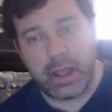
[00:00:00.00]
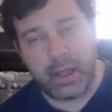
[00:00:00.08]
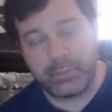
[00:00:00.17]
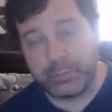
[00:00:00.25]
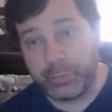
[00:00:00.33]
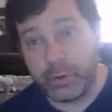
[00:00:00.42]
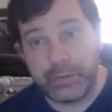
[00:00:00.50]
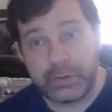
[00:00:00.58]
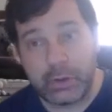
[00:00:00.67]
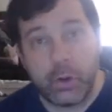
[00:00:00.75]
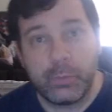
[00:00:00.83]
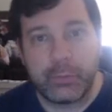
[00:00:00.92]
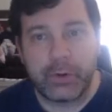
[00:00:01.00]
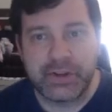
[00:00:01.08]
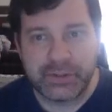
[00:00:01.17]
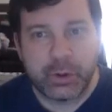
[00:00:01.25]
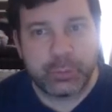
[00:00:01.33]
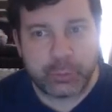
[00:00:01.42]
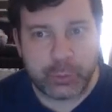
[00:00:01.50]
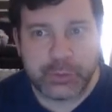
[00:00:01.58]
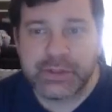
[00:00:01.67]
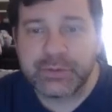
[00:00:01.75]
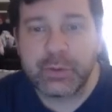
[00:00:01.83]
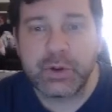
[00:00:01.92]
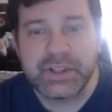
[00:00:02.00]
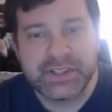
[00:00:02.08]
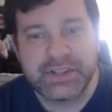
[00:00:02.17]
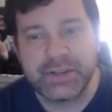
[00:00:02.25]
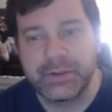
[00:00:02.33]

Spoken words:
Perfect home for our Stormcrows, of course.